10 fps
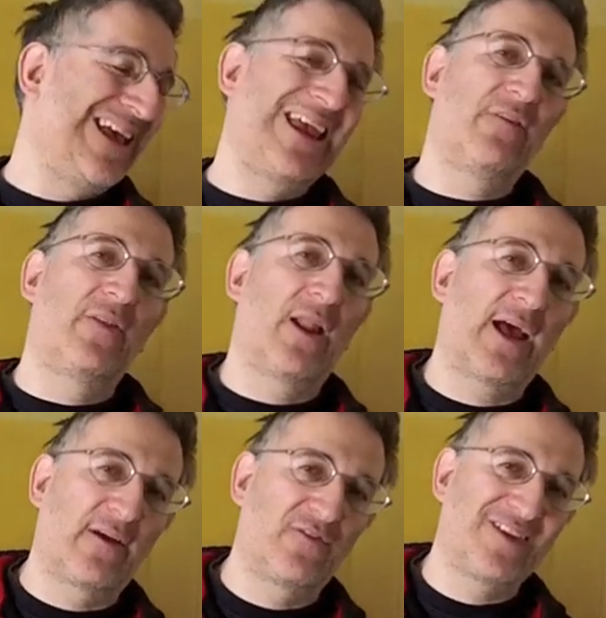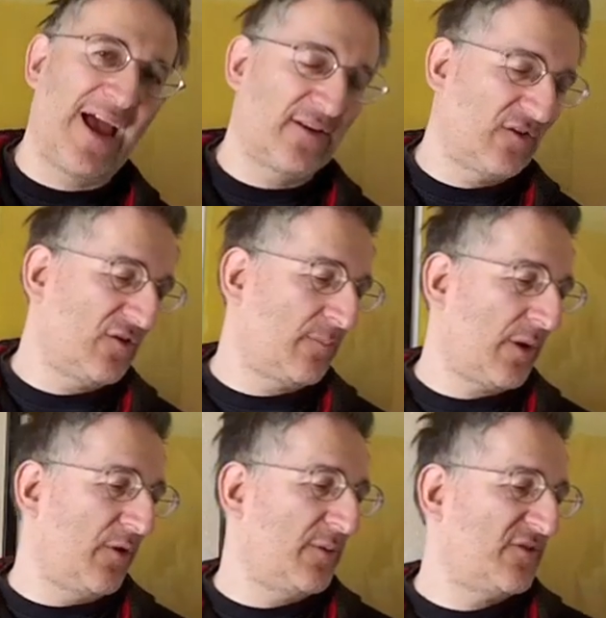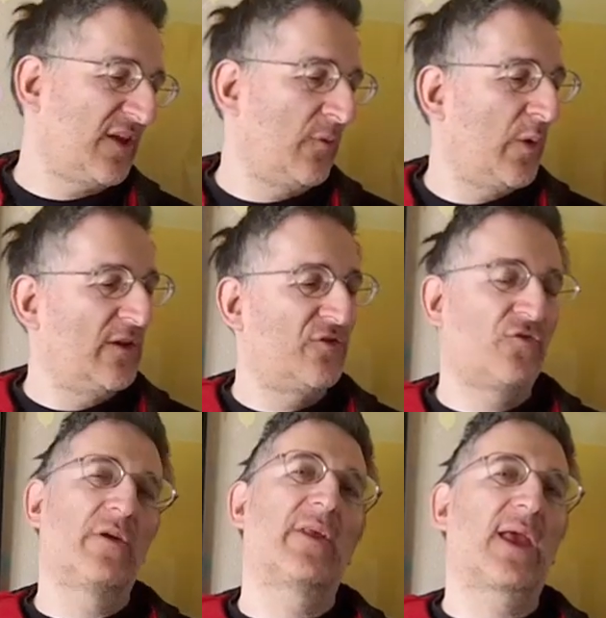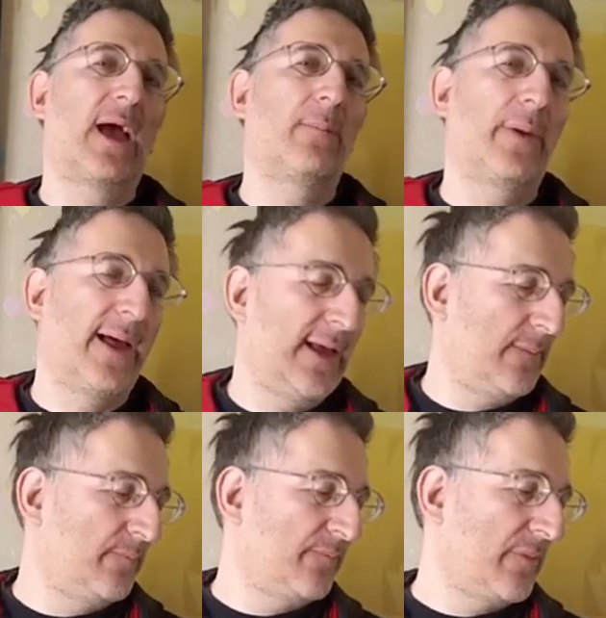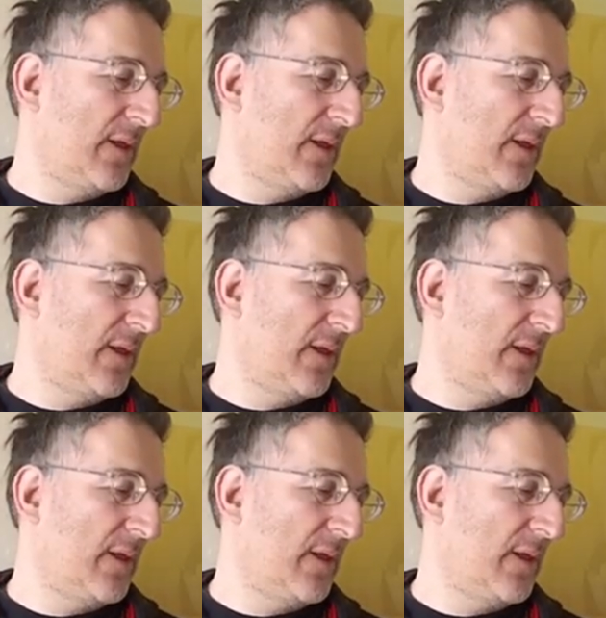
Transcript: given the lack of tact and diplomacy witnessed during the campaign.